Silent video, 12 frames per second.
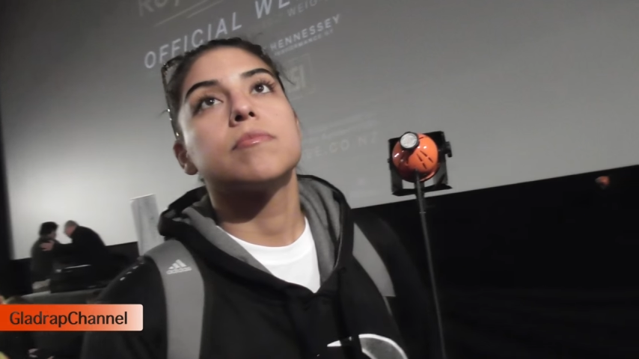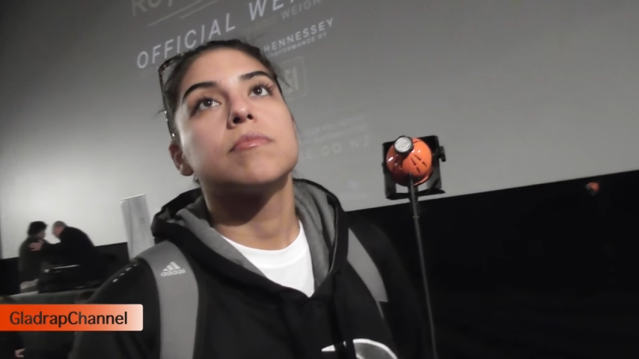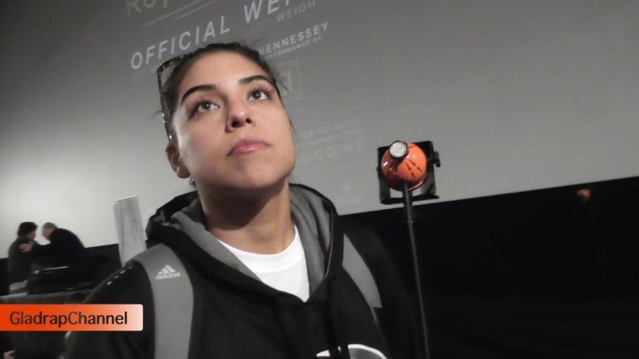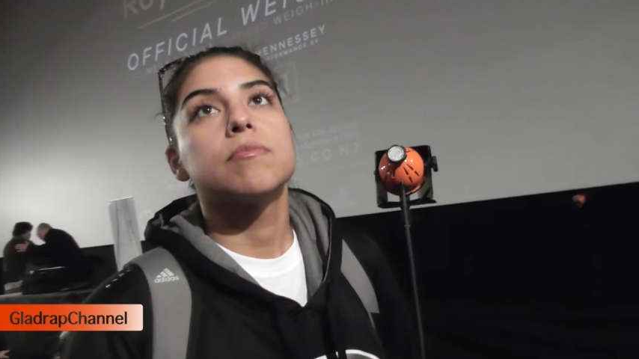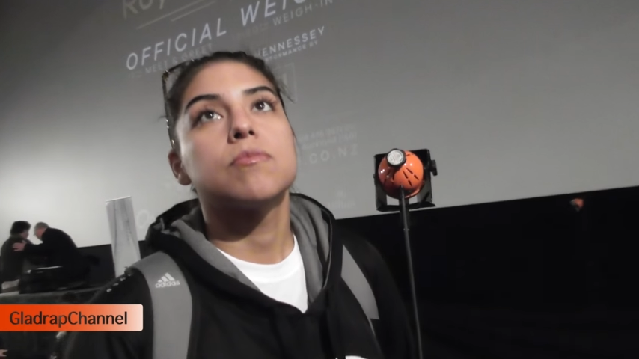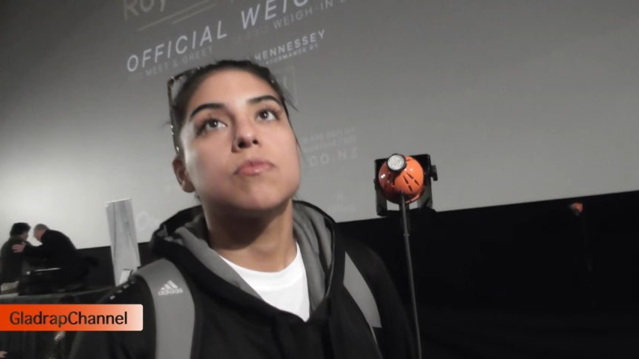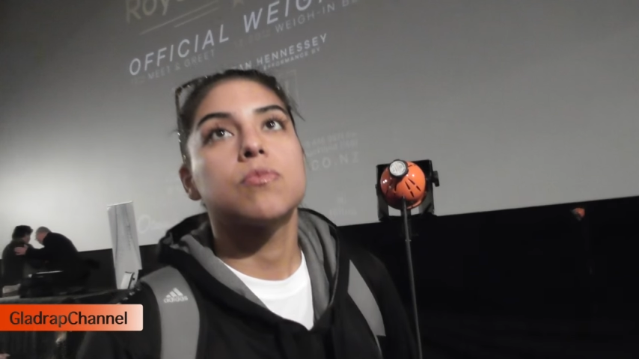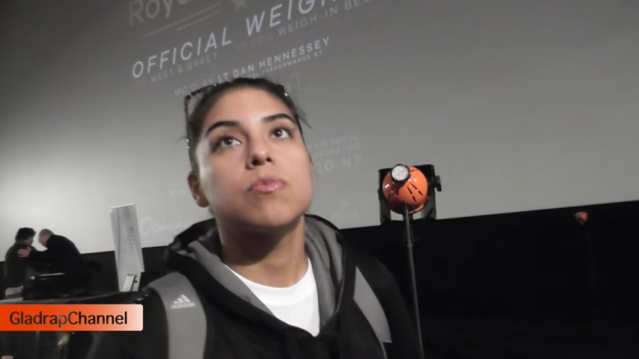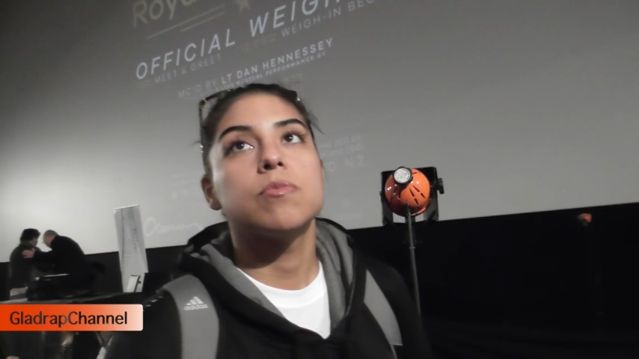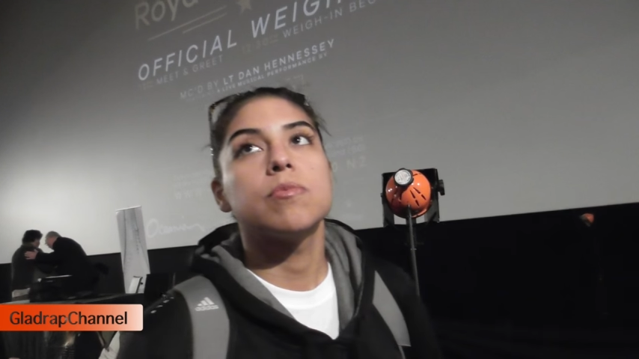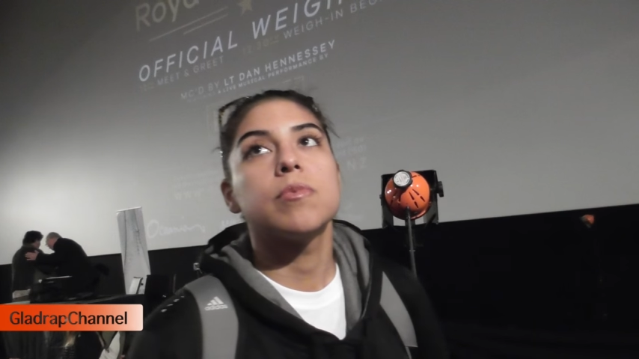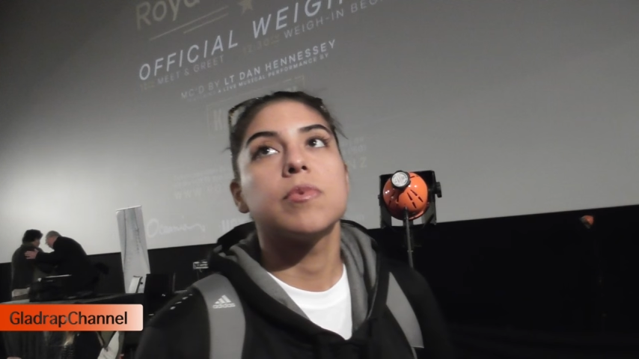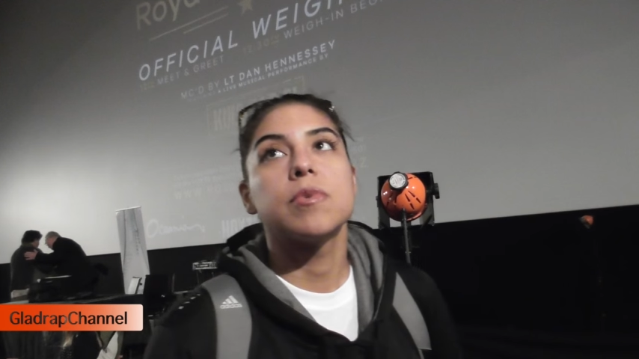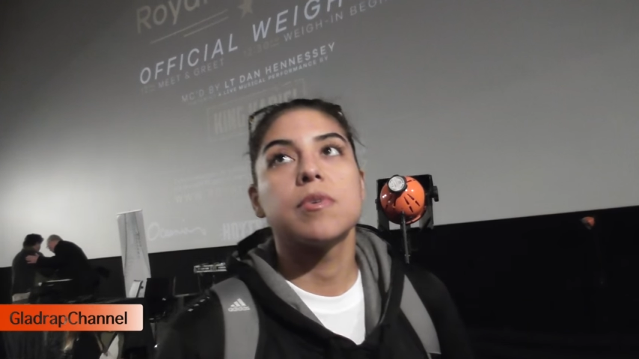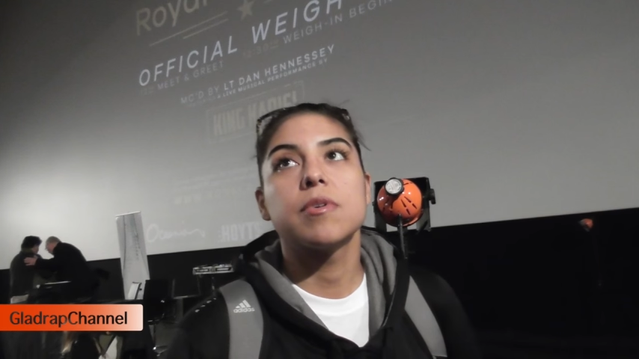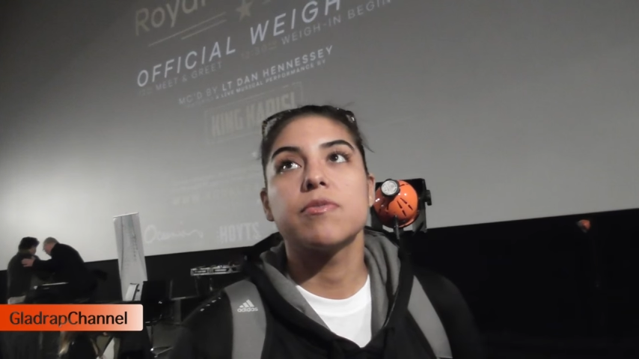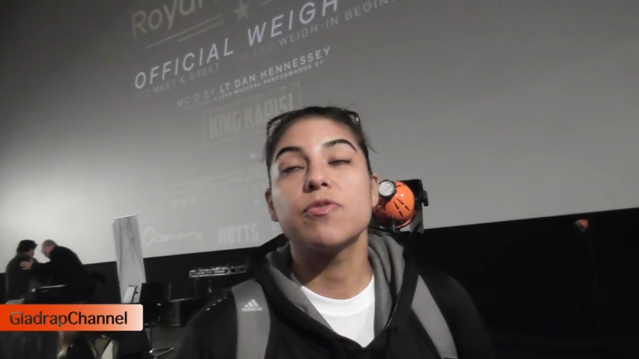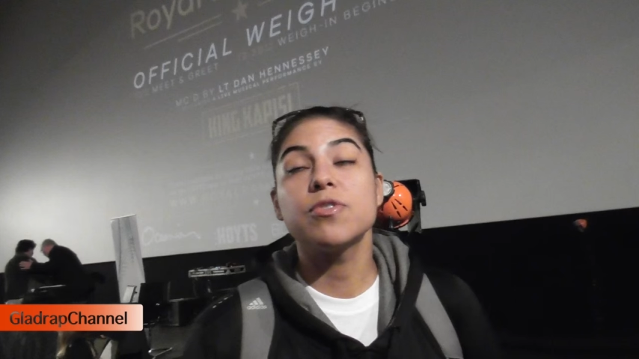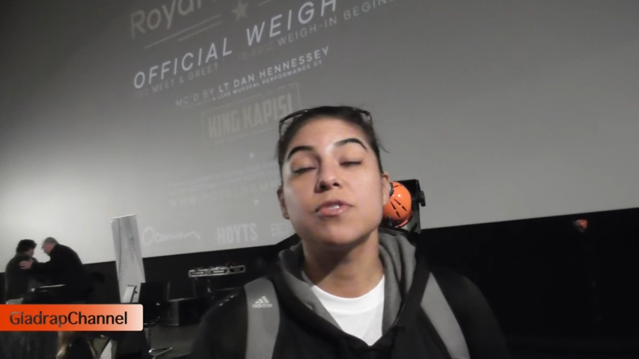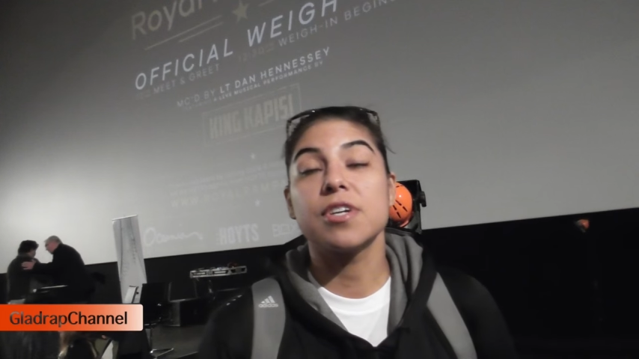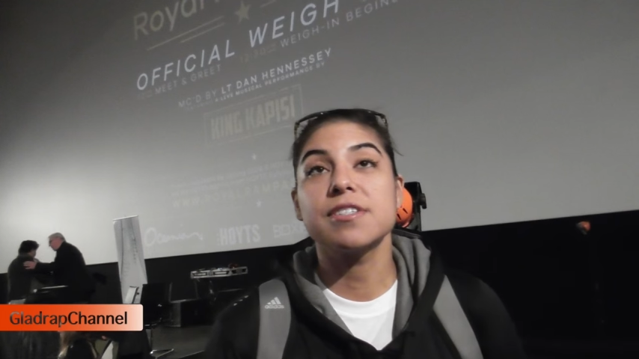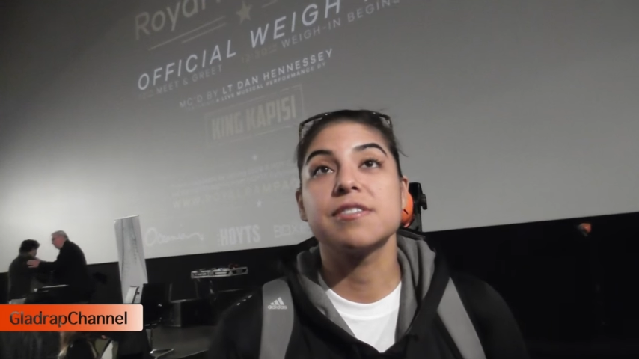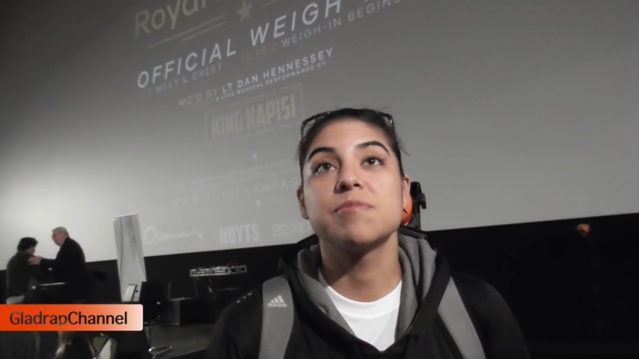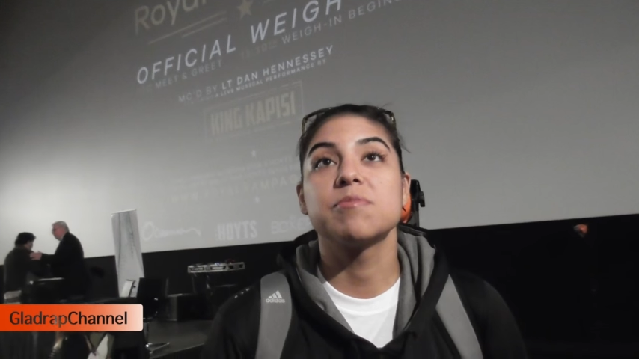It feels
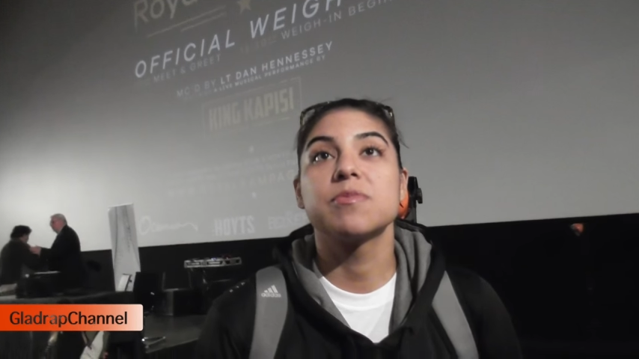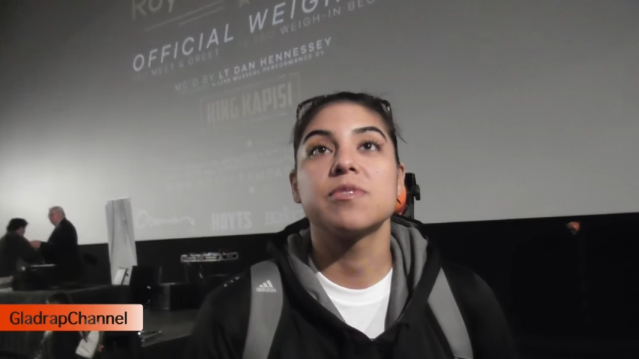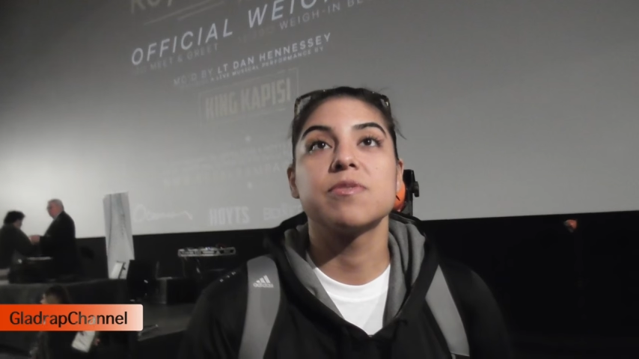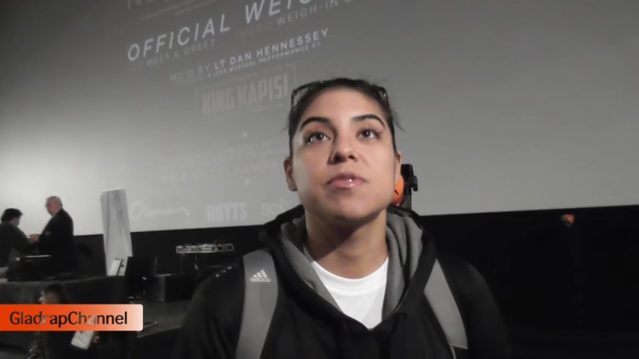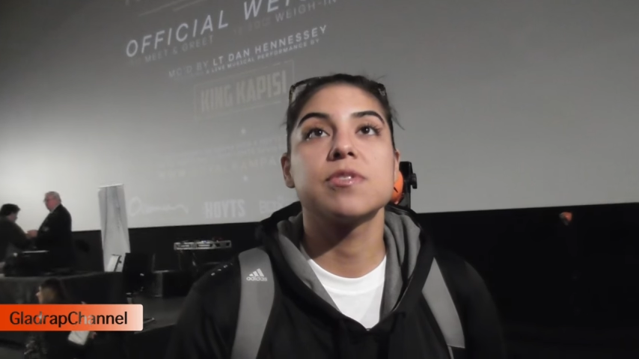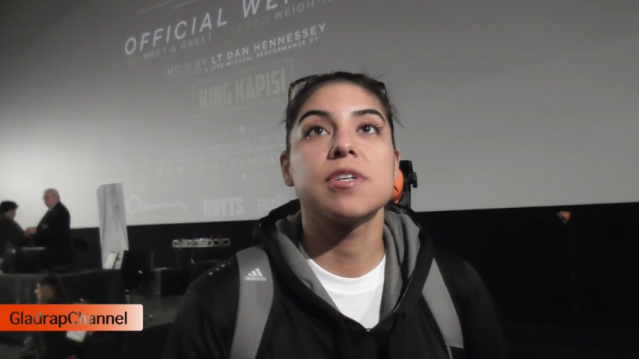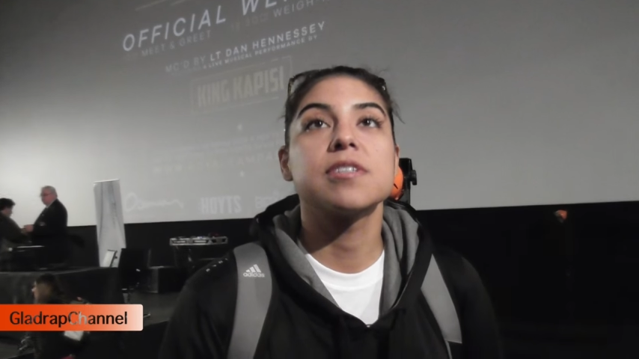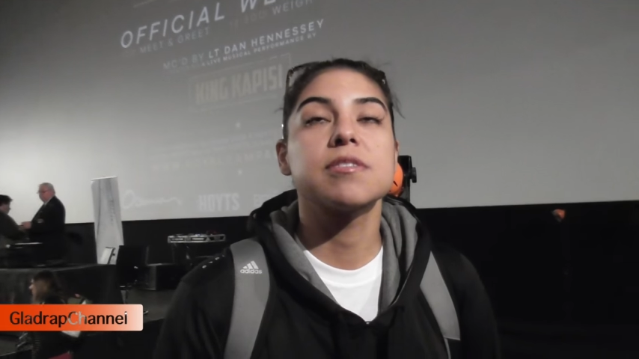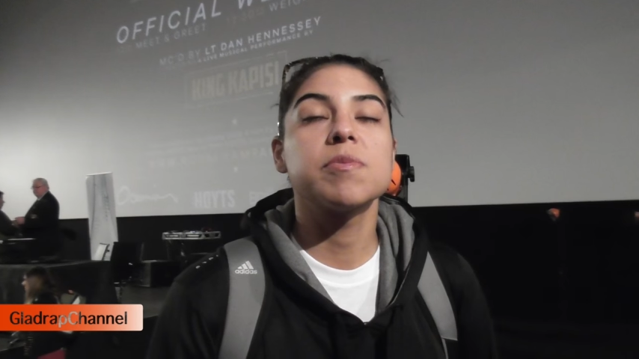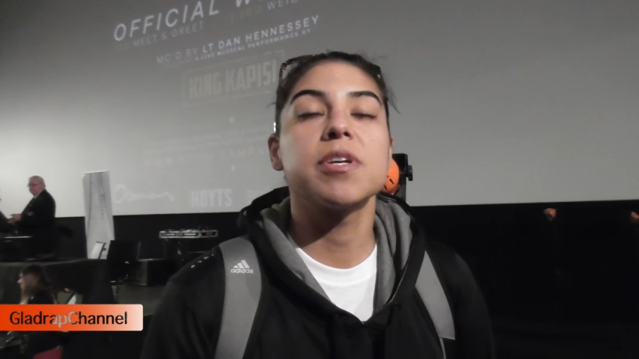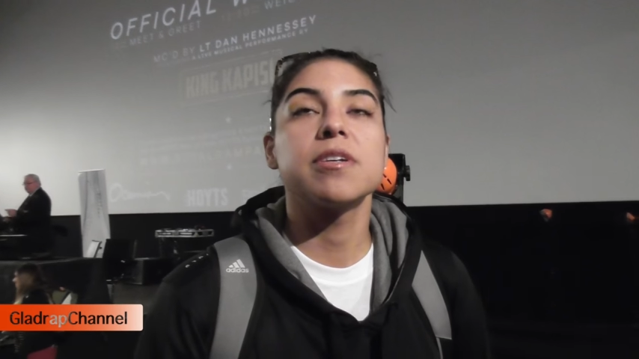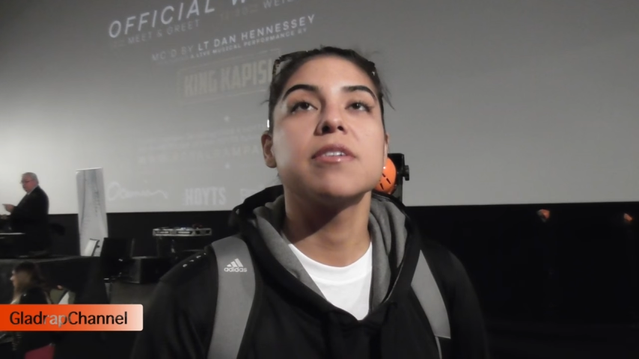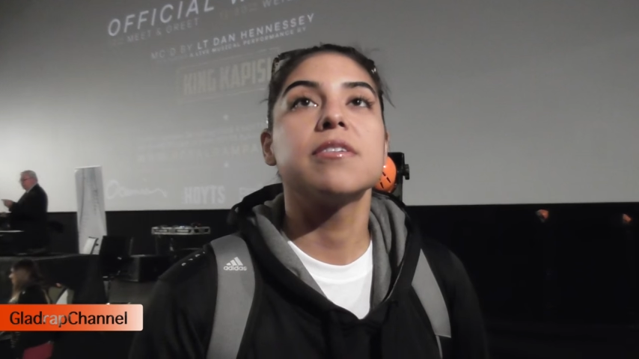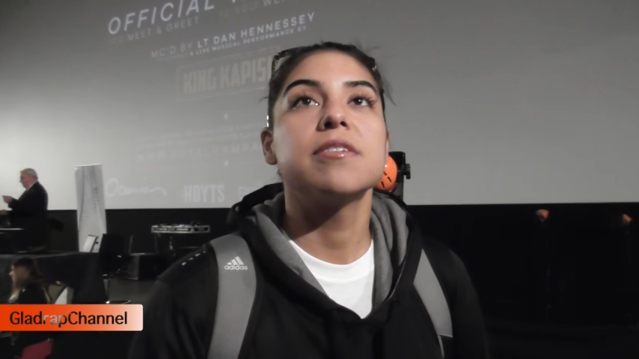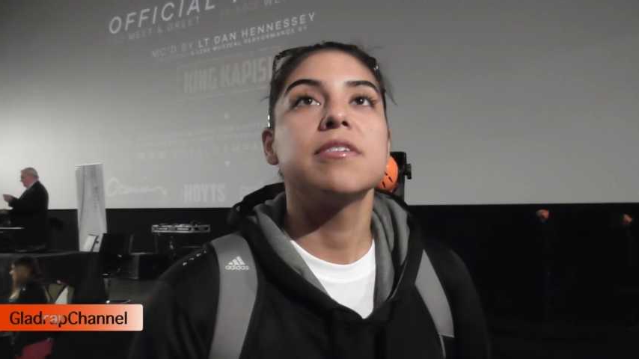awesome. Yeah. It feels awesome. Yeah.